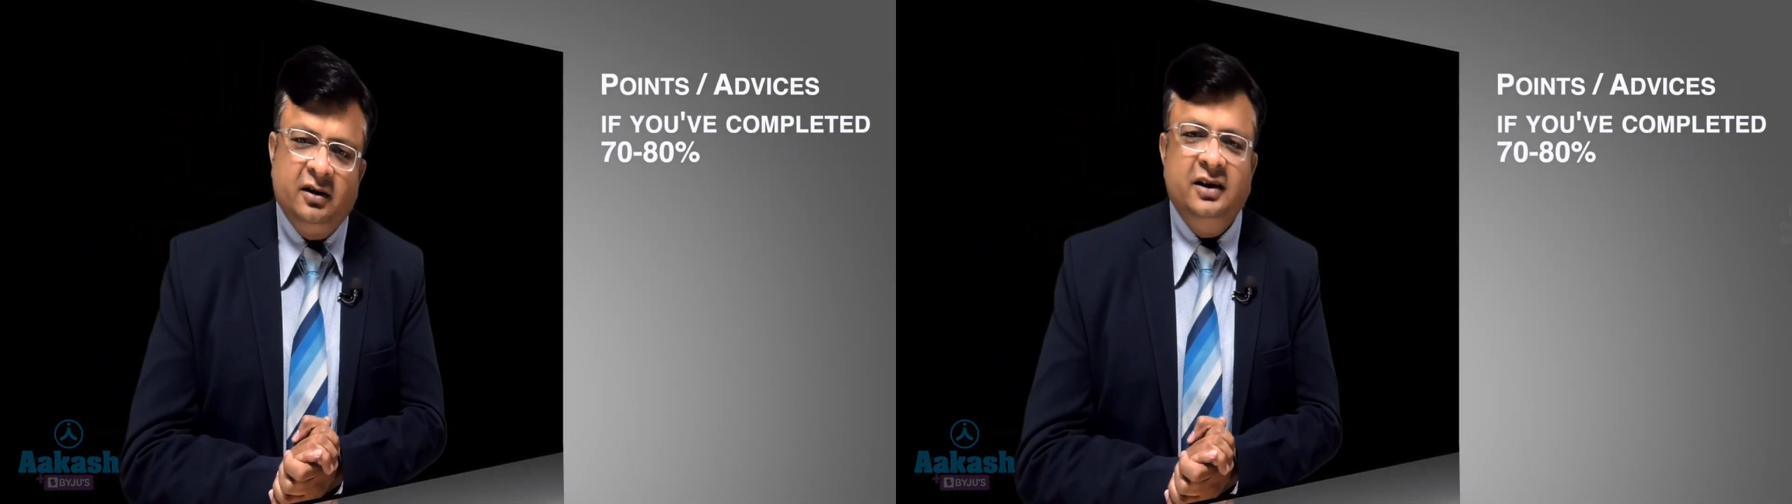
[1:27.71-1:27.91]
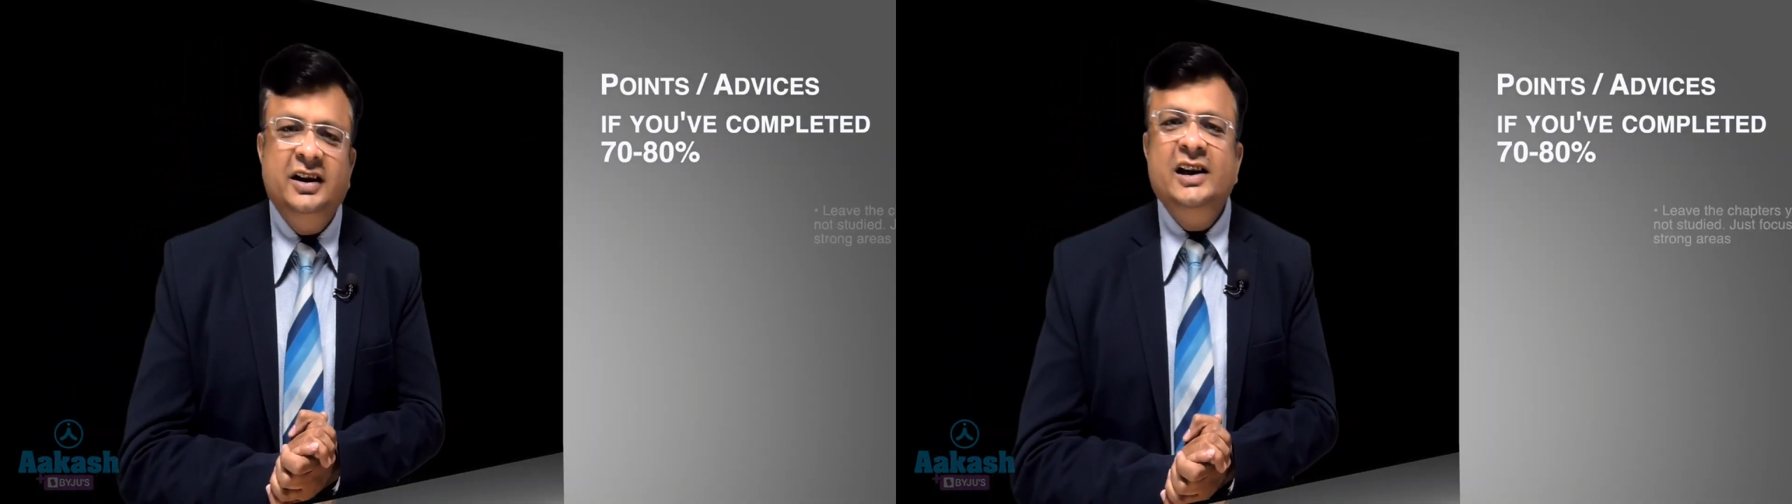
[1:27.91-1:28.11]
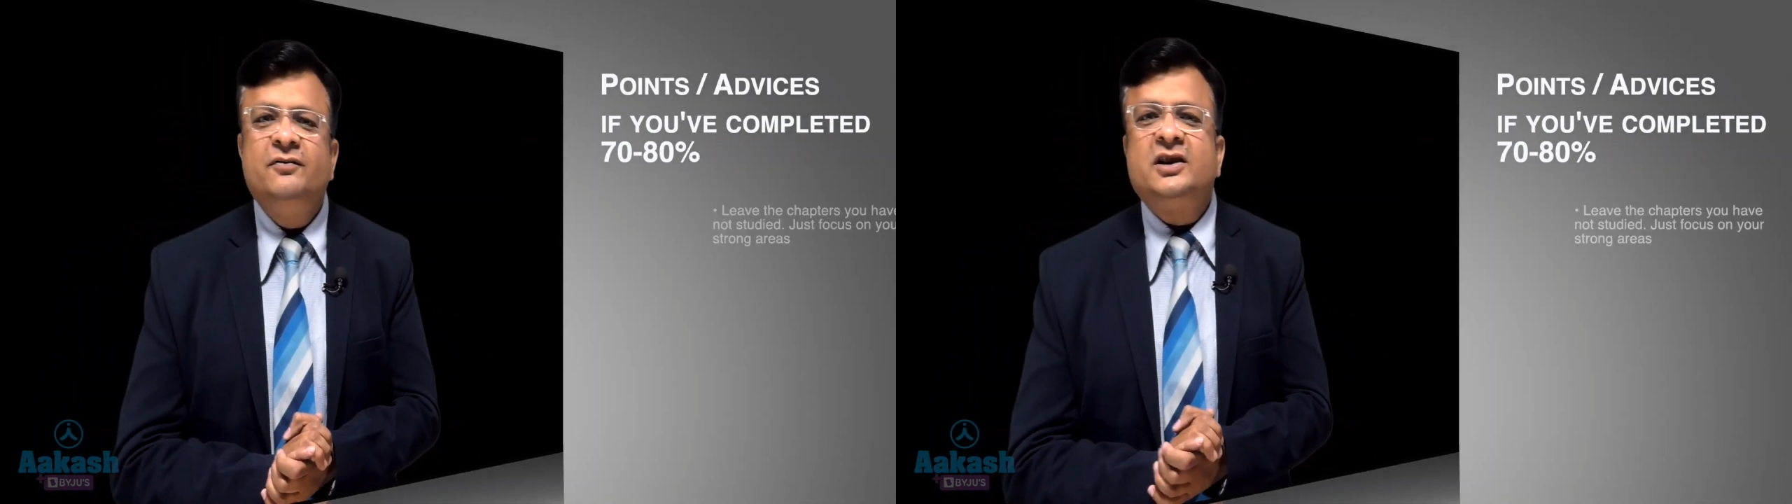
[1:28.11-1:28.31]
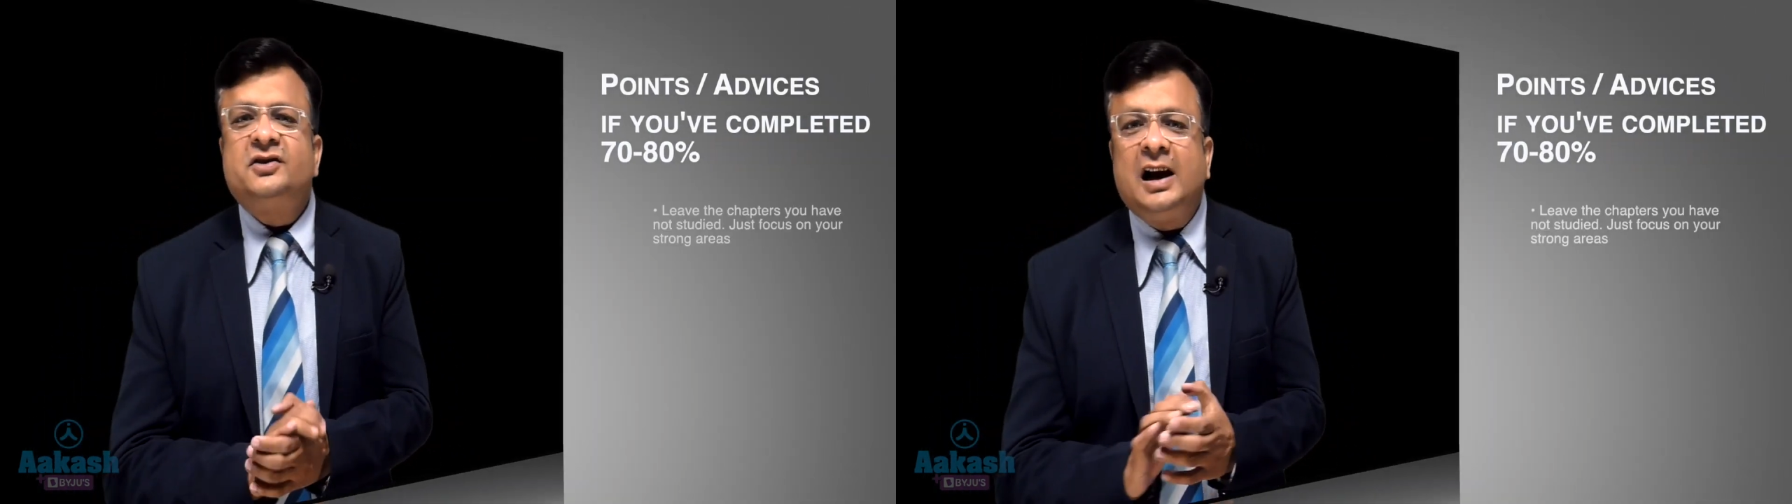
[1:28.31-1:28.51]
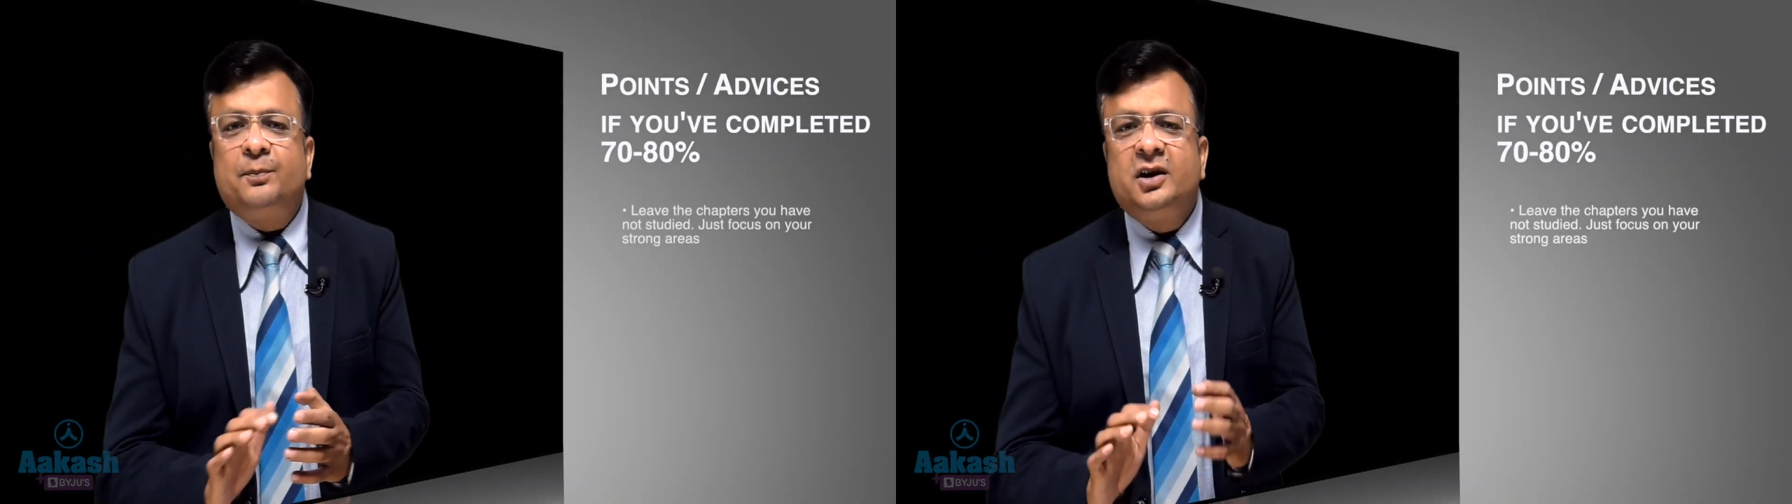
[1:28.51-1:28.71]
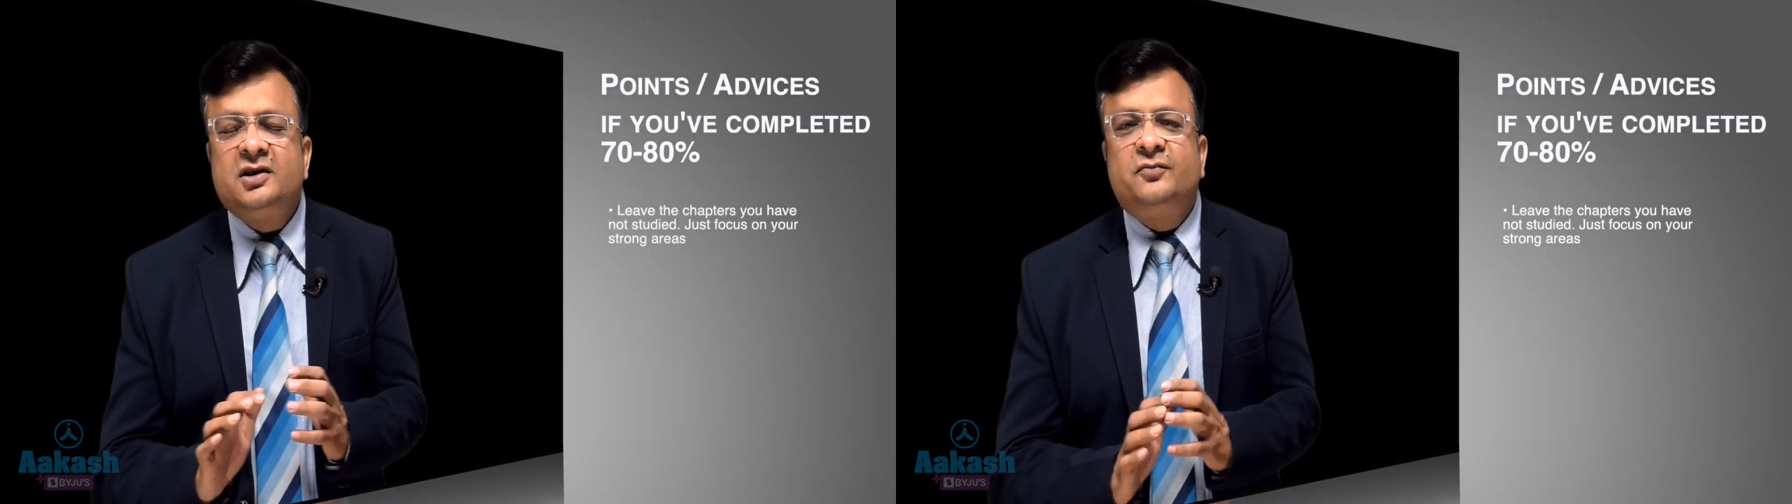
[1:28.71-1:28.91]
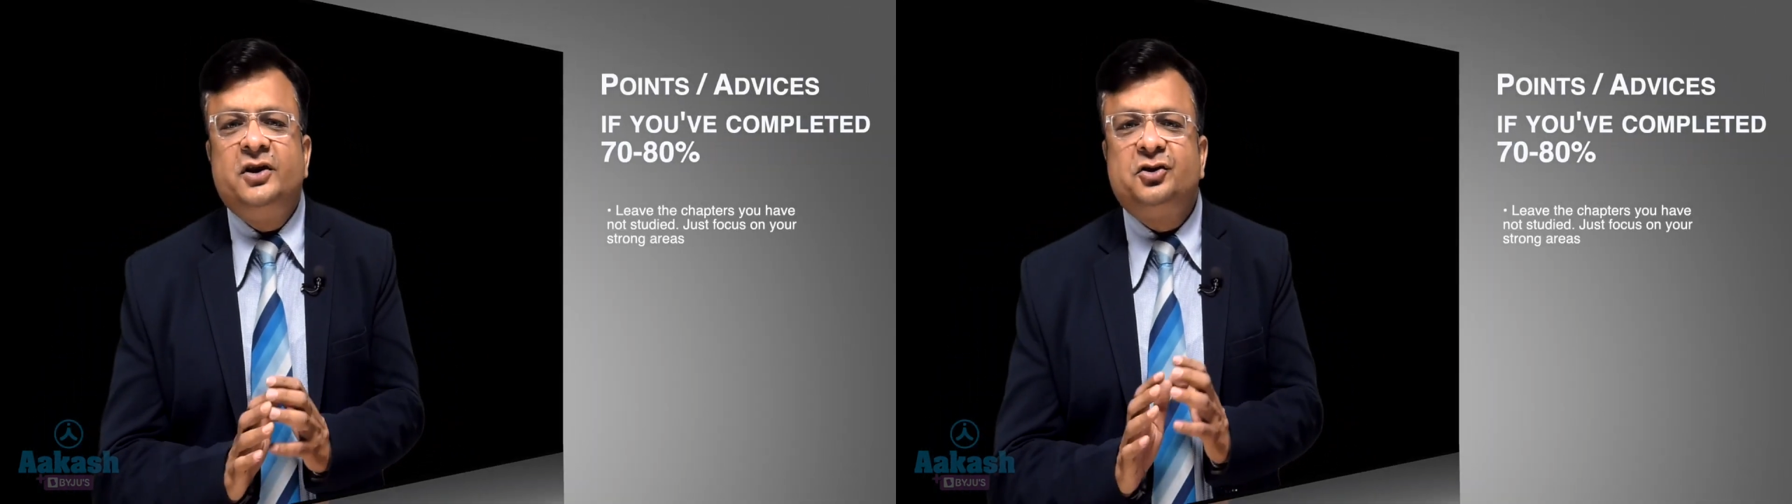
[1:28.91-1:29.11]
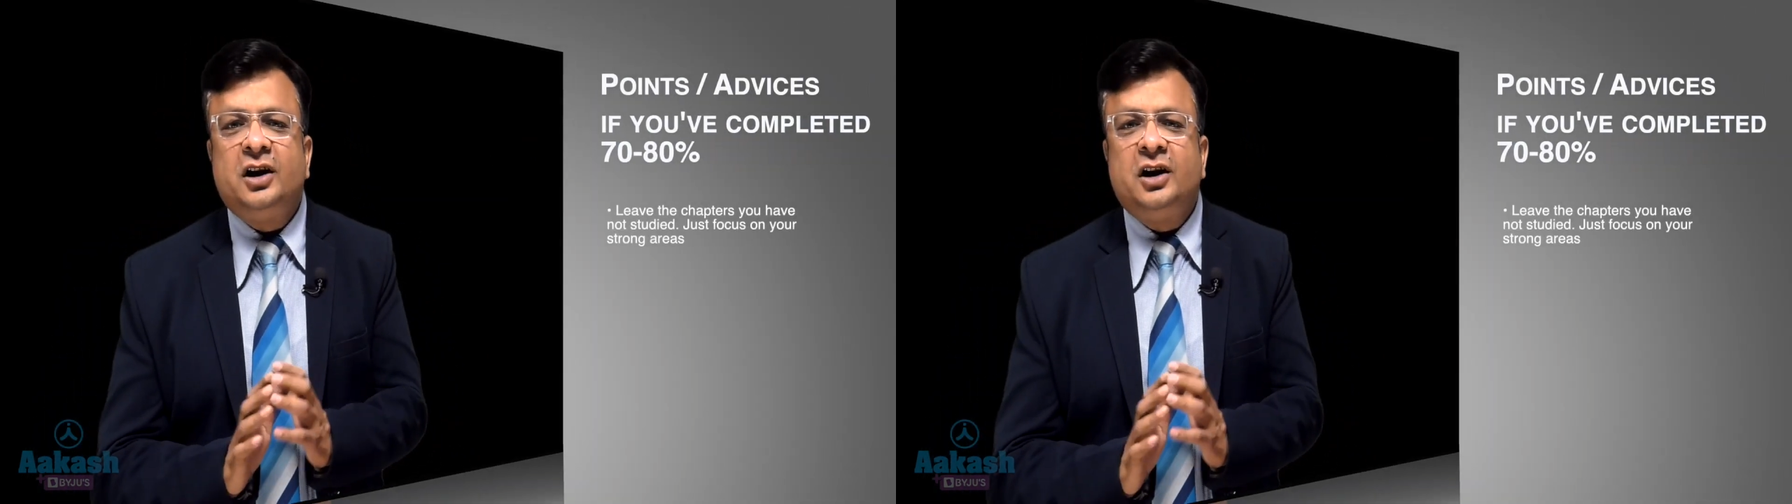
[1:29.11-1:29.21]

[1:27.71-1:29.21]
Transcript: leave the chapters which